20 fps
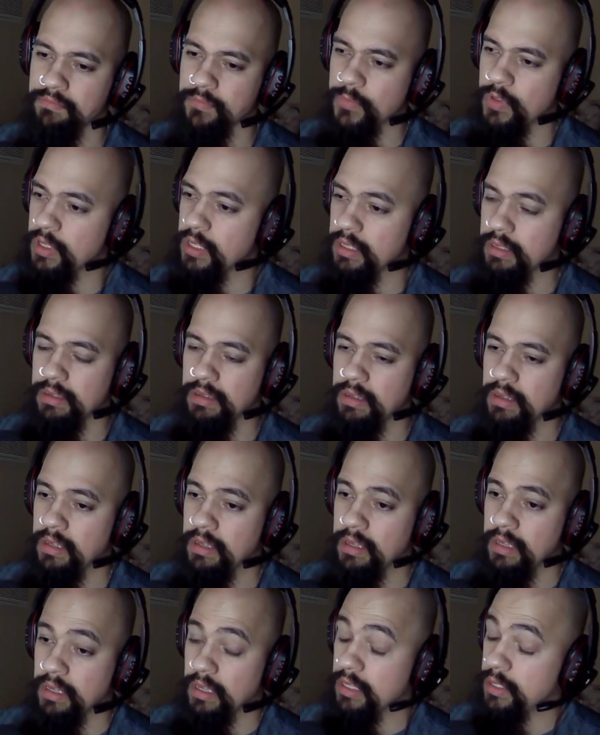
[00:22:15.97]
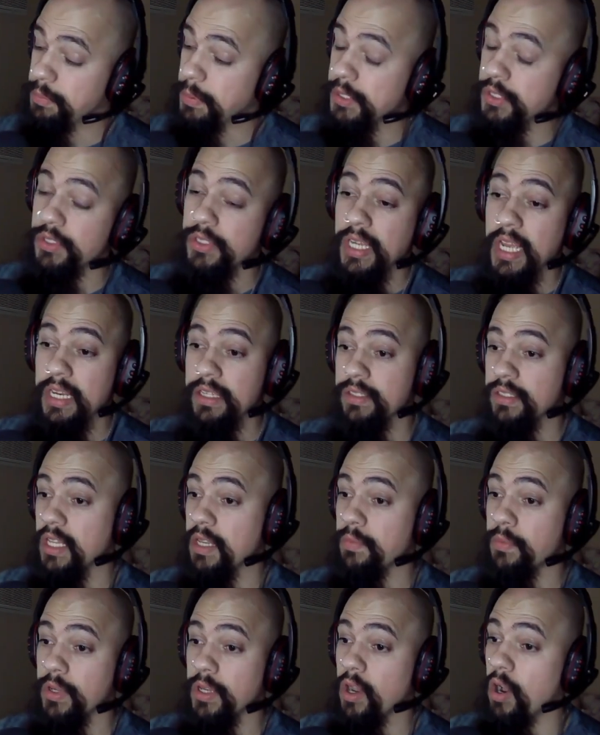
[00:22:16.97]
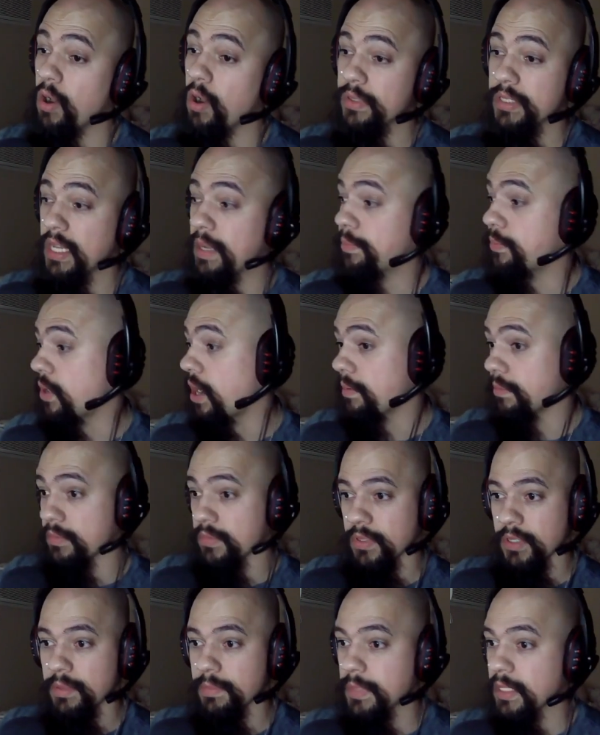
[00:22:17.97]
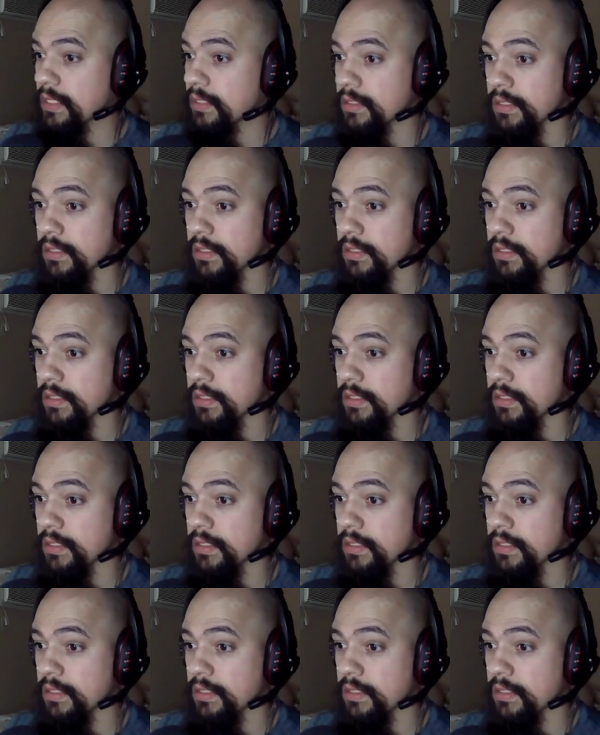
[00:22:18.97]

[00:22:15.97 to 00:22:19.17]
right? Especially in the United States, we always have problems here, man.